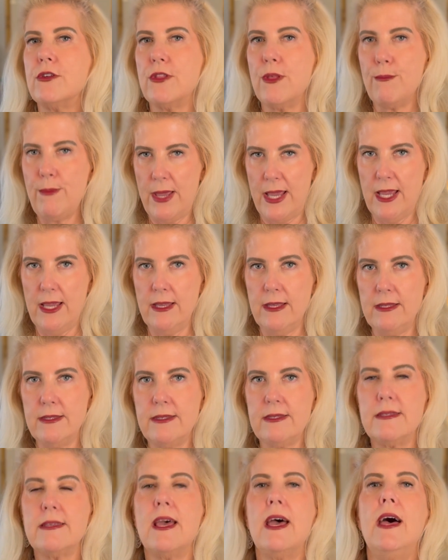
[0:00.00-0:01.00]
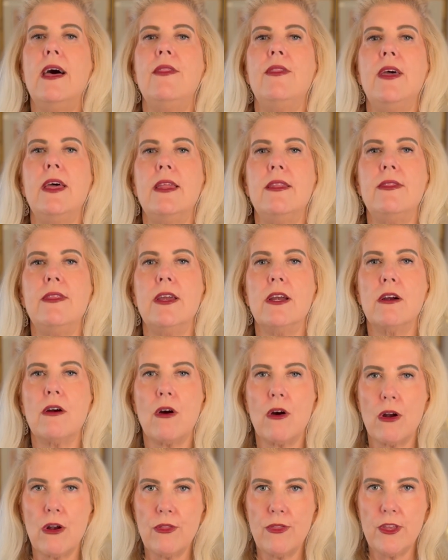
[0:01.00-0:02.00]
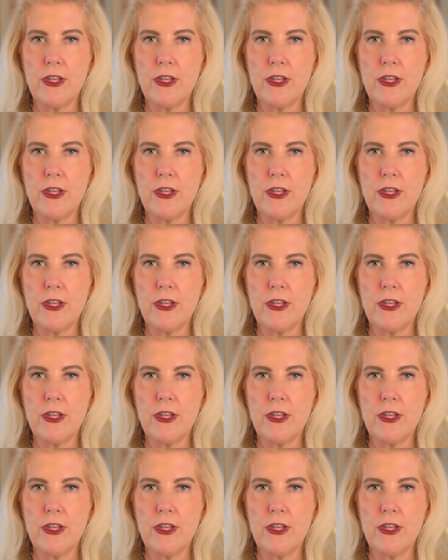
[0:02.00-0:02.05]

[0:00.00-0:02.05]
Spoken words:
the mains, and then there are the